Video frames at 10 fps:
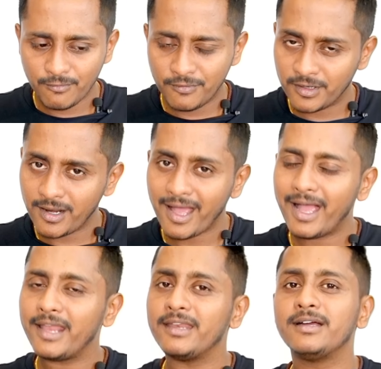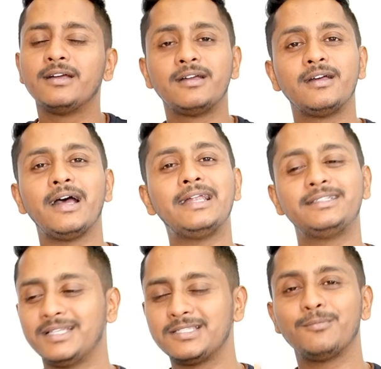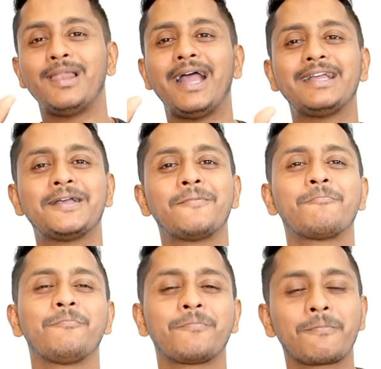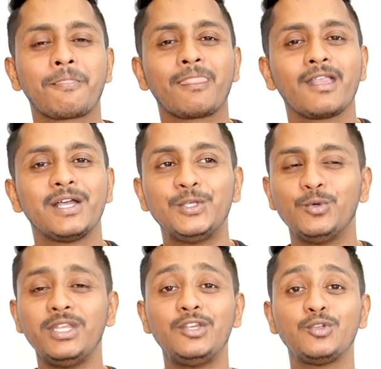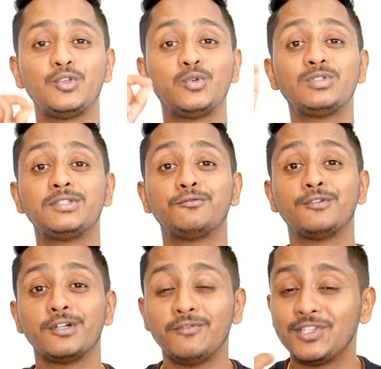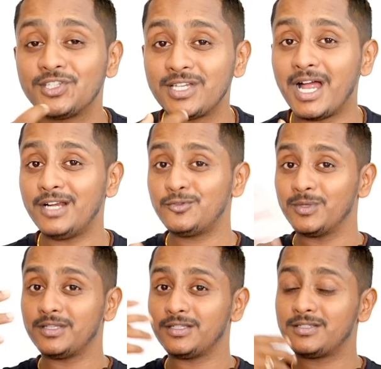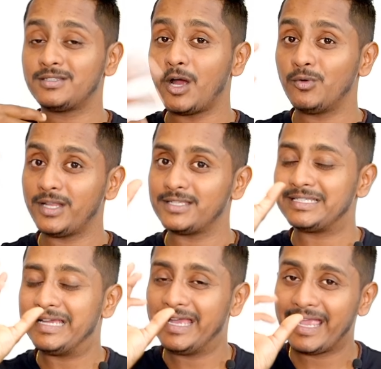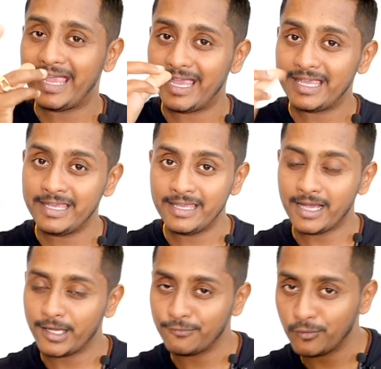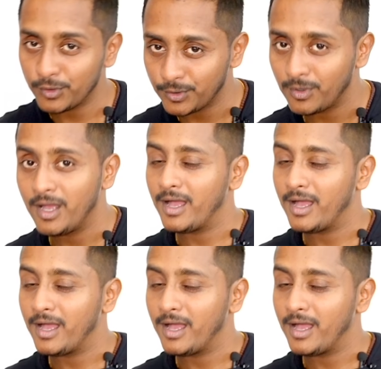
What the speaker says: word an, and there is a blank, you need to use the word which starts with its sound as A-E-I-O-U.